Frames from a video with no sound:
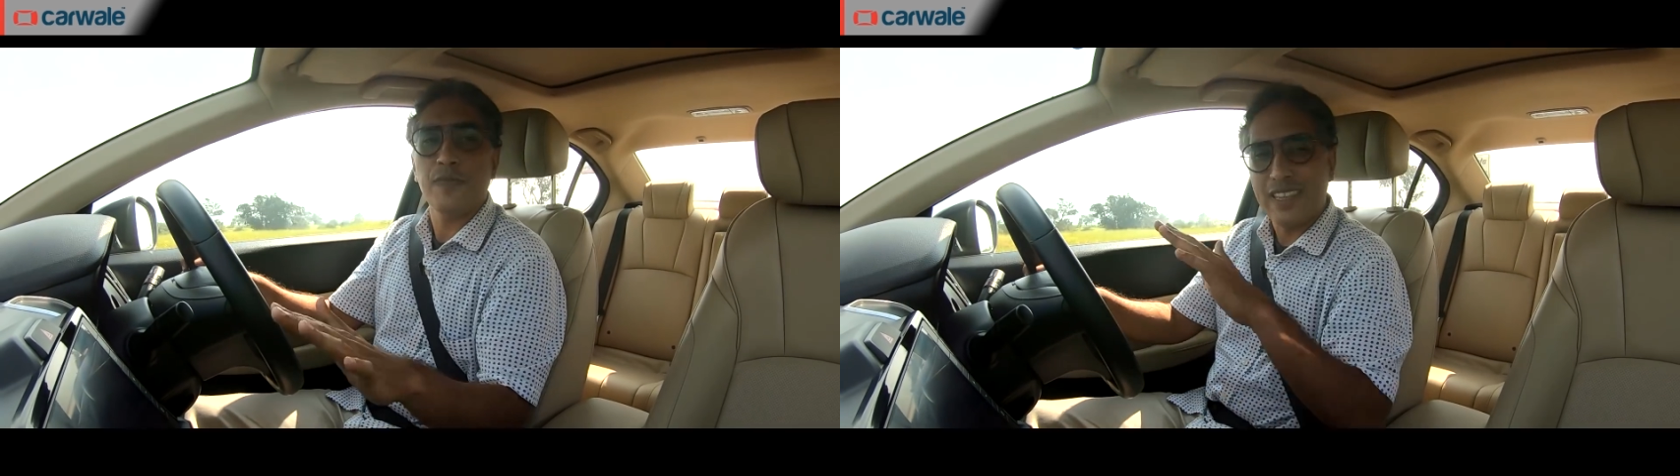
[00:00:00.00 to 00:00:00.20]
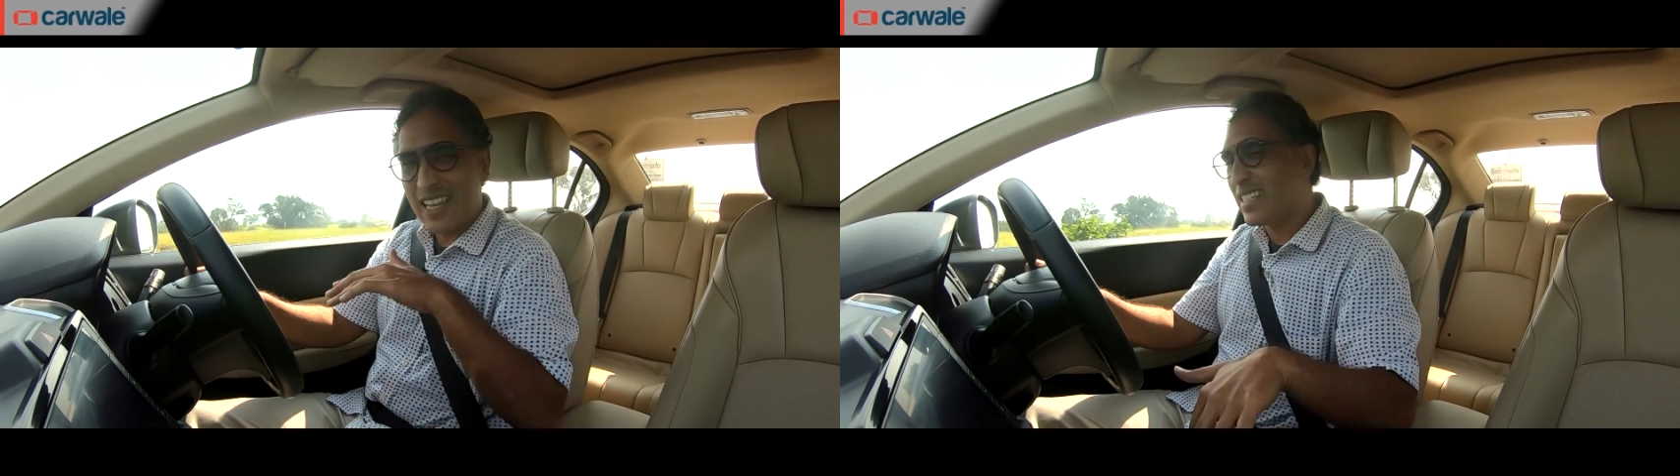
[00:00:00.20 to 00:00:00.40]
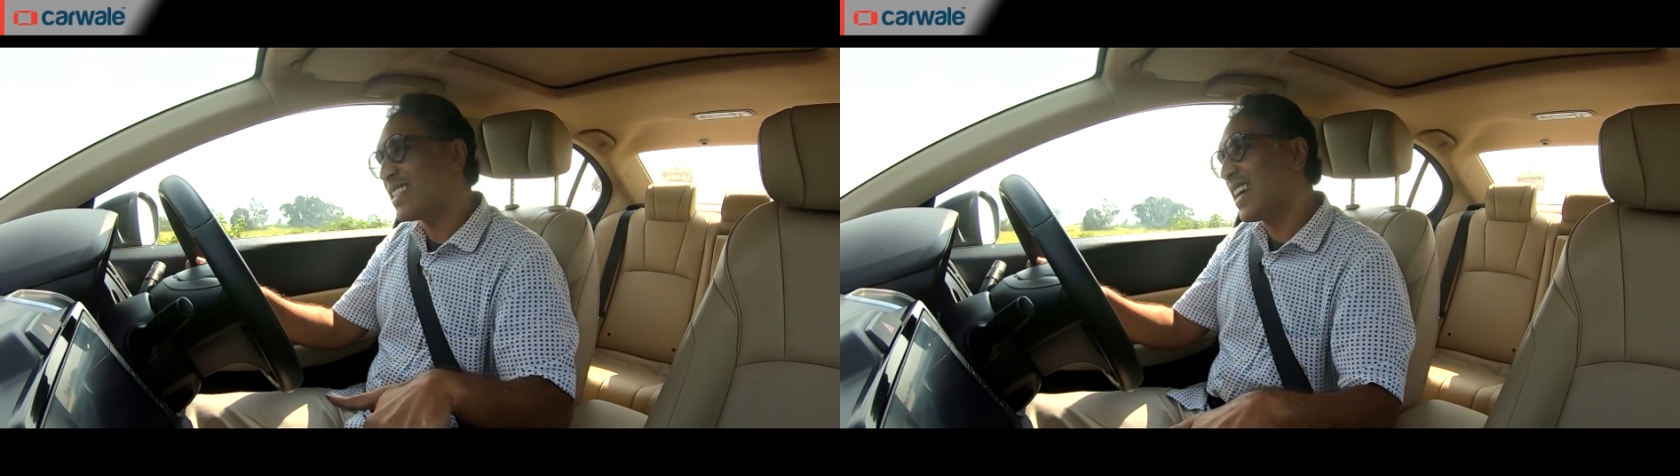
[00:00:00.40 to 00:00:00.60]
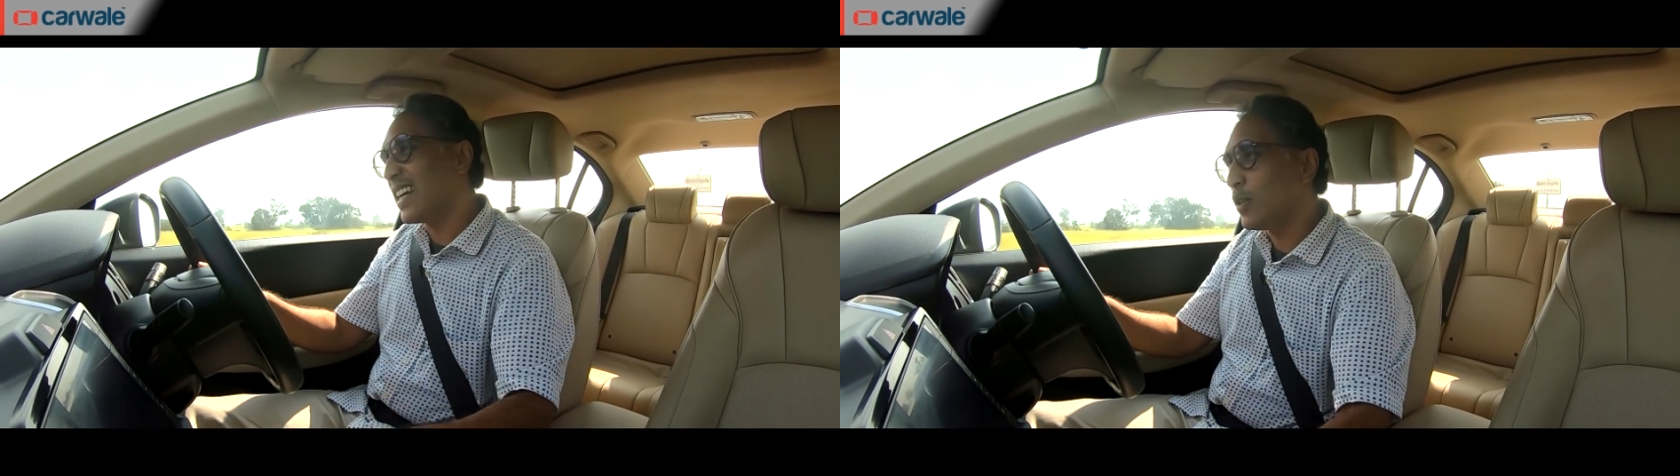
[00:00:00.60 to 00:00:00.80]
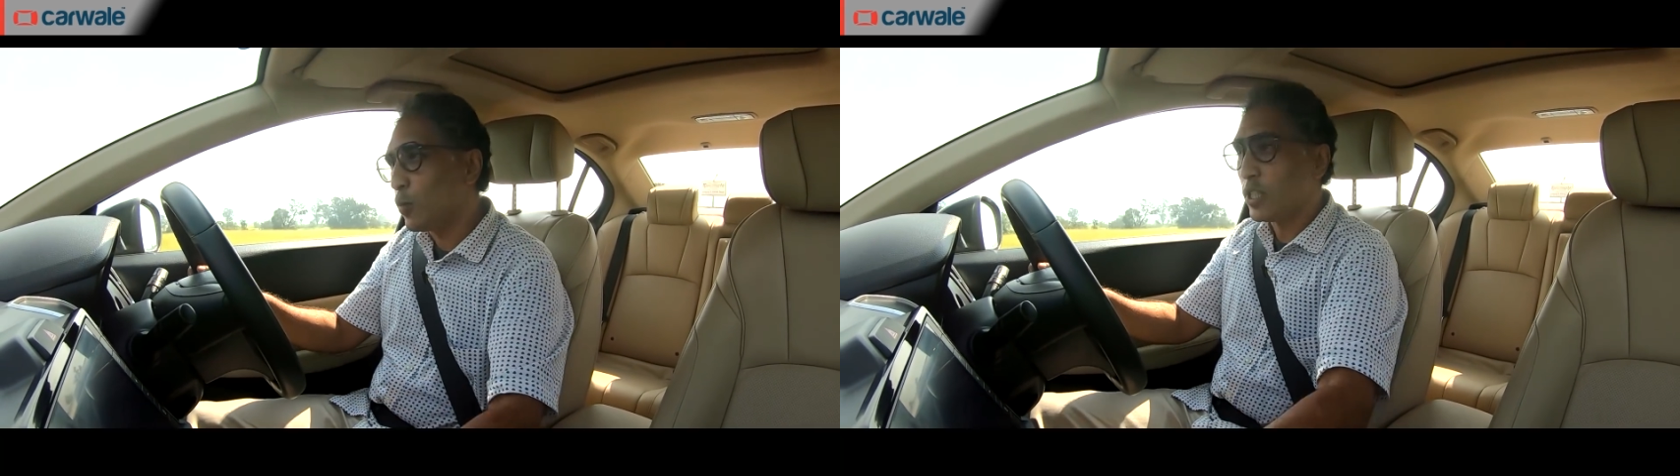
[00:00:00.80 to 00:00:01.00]
and that's
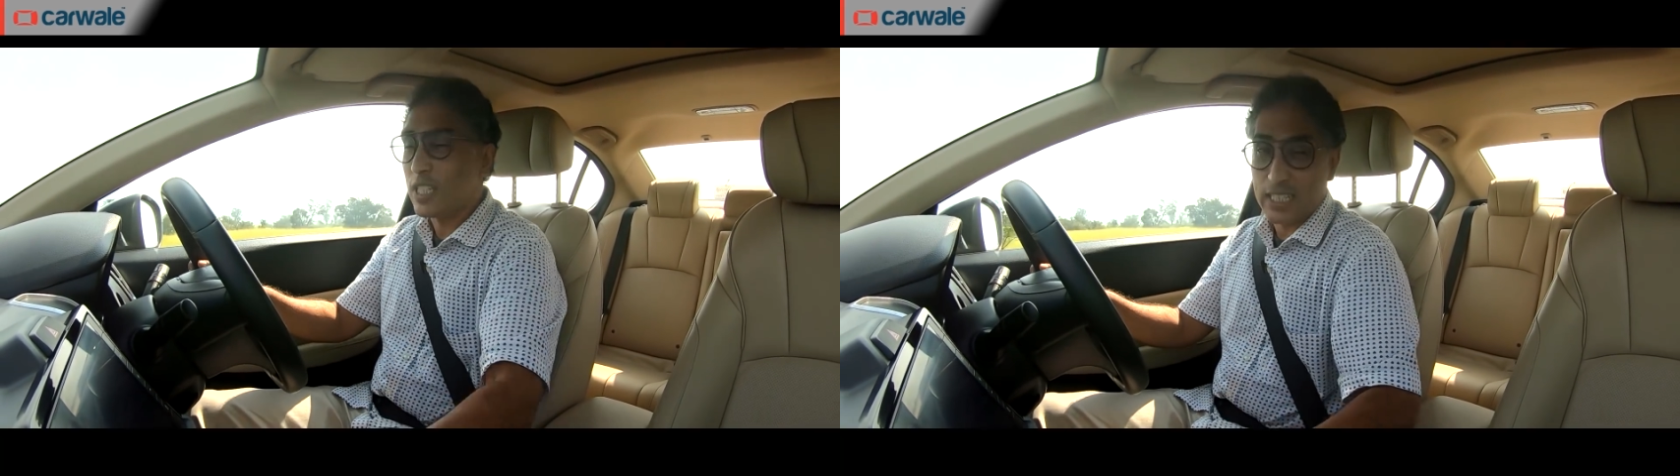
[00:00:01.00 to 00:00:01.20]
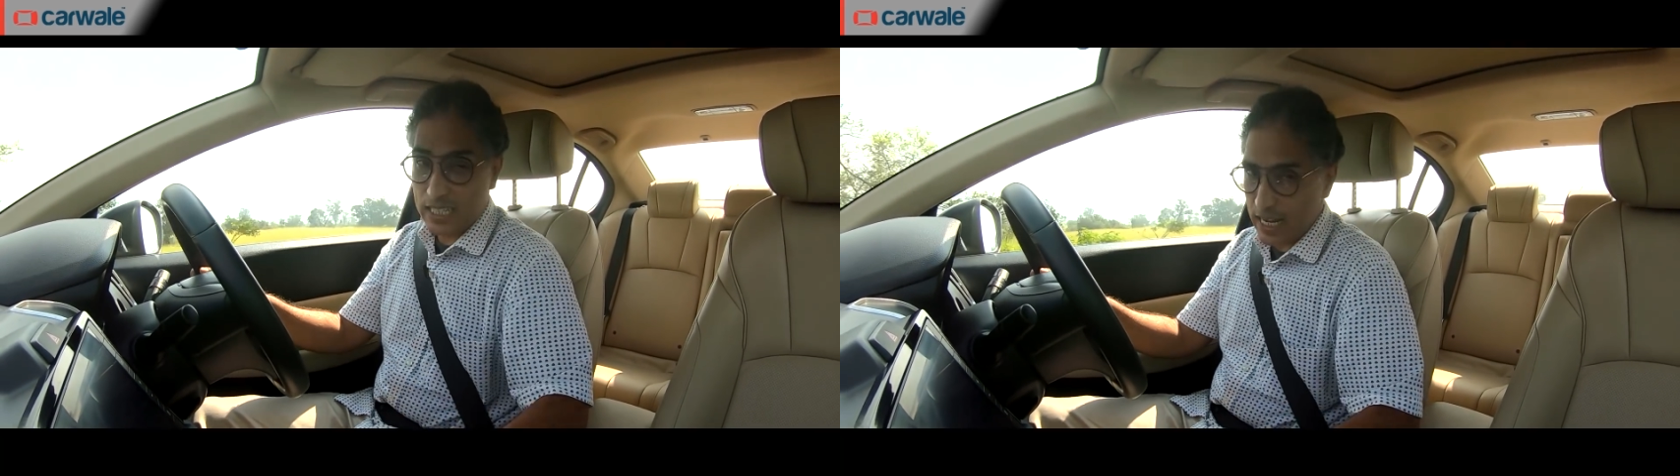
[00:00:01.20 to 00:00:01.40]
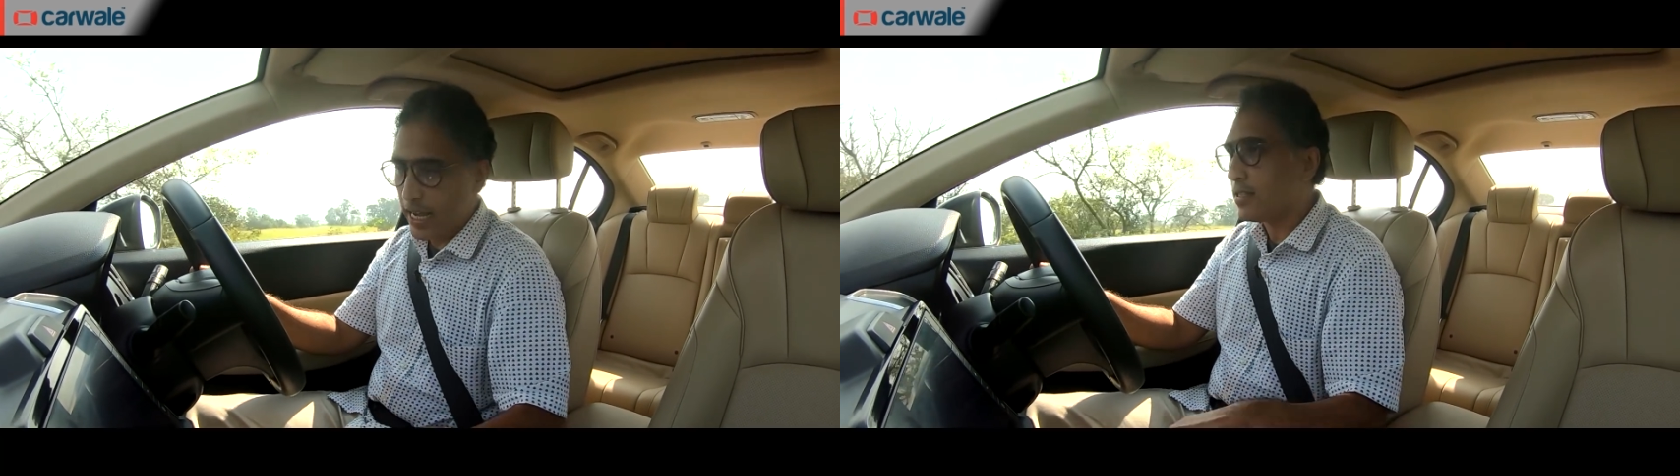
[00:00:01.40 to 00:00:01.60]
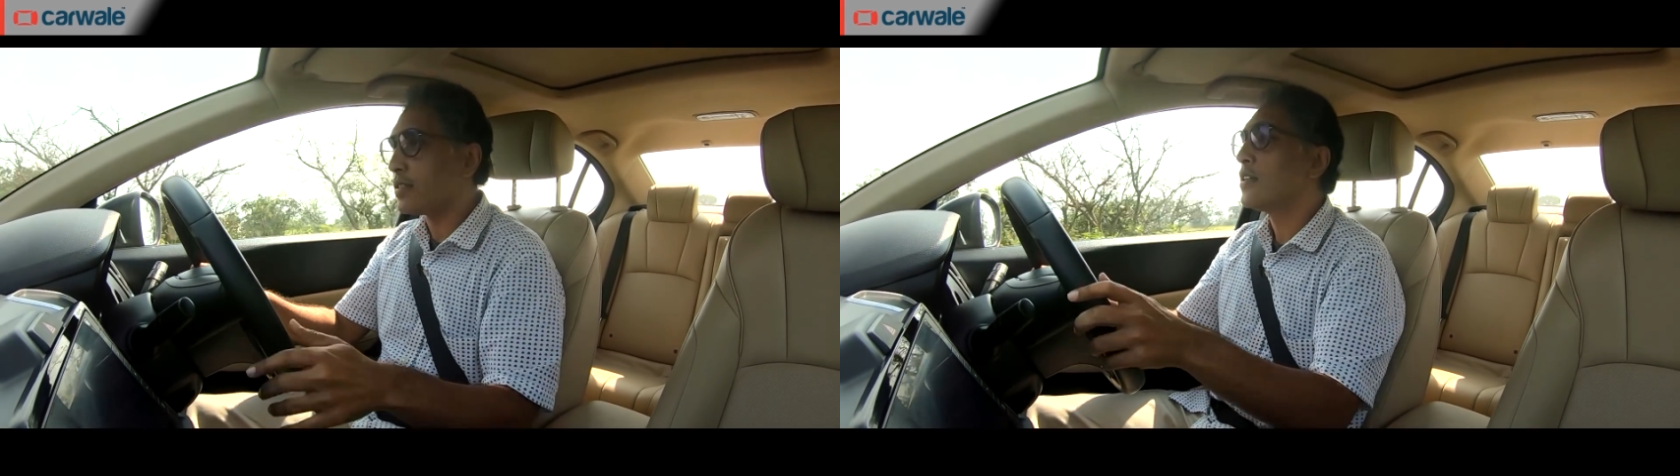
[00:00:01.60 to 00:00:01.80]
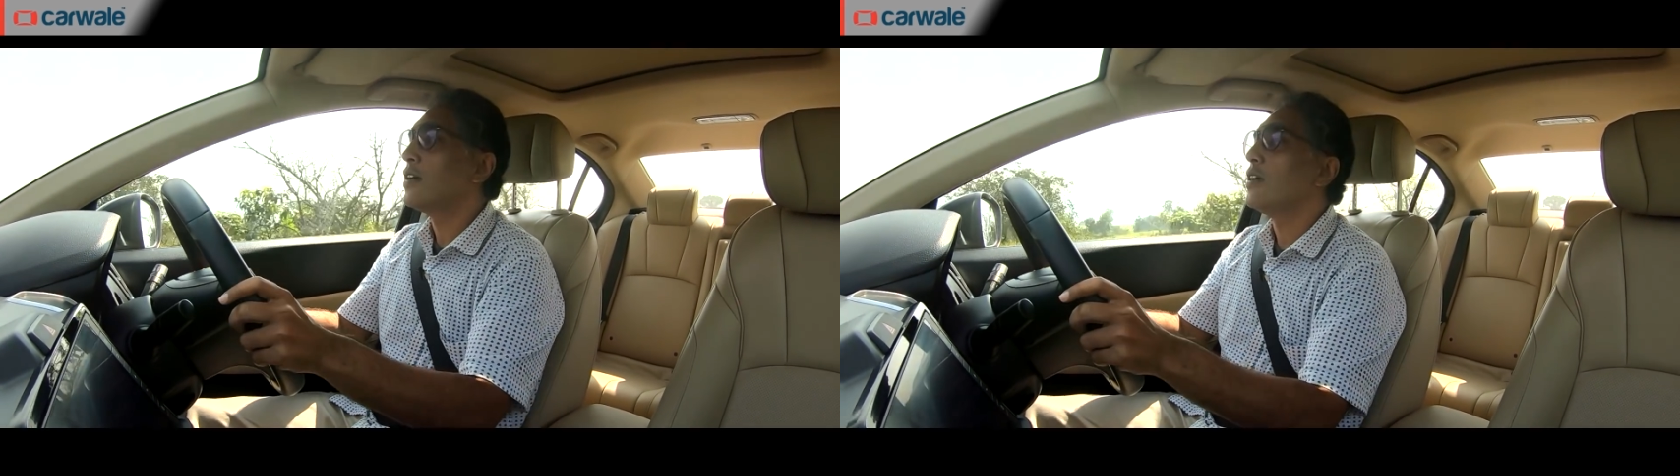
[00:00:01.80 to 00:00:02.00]
exactly what the City has.